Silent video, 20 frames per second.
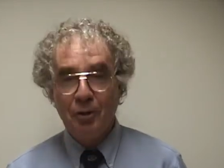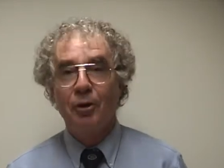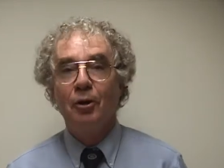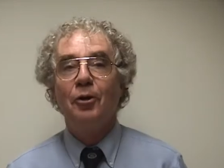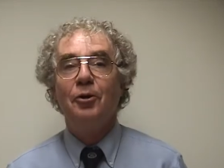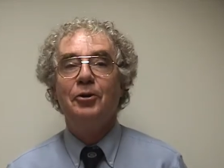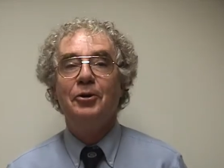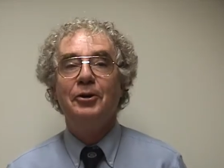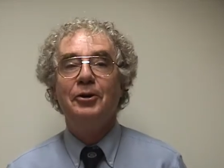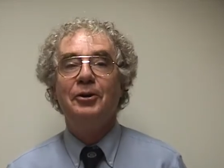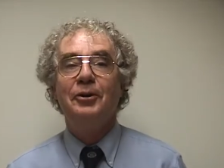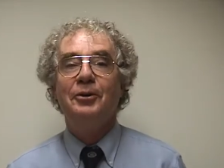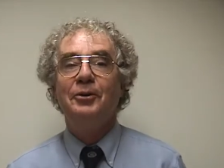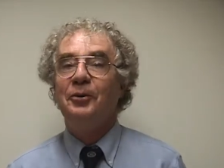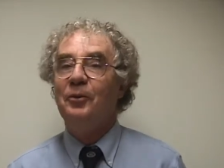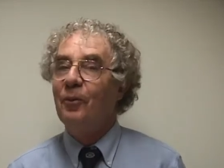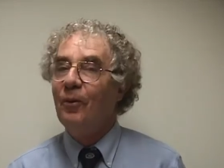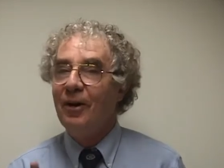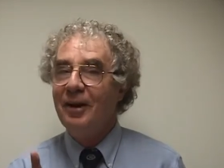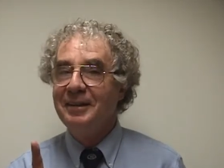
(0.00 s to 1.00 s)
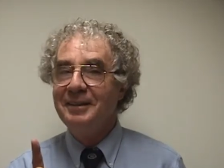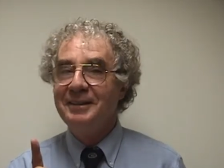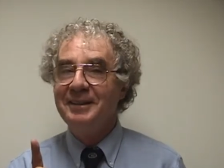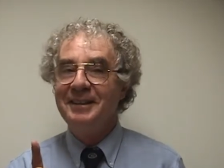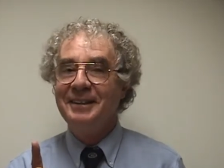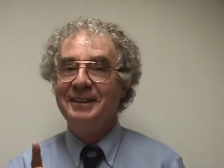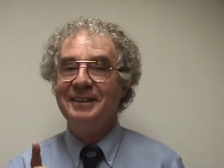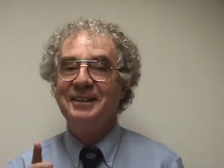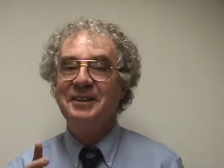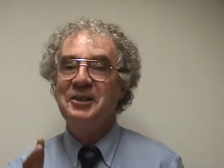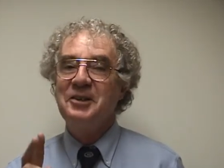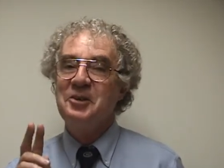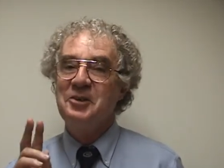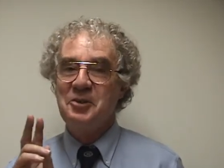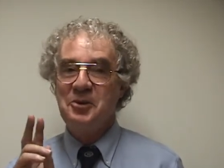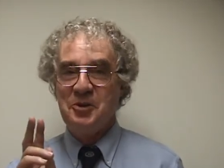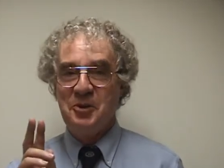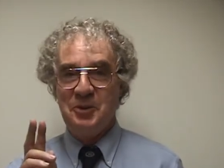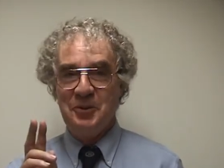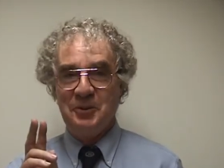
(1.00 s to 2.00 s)
to learn. One,
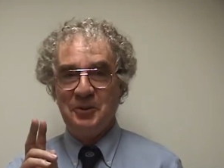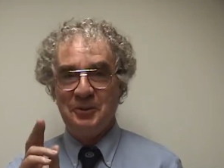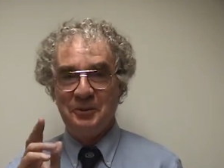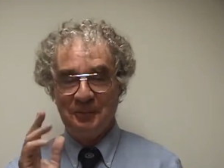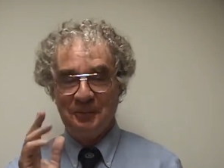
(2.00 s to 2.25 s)
two.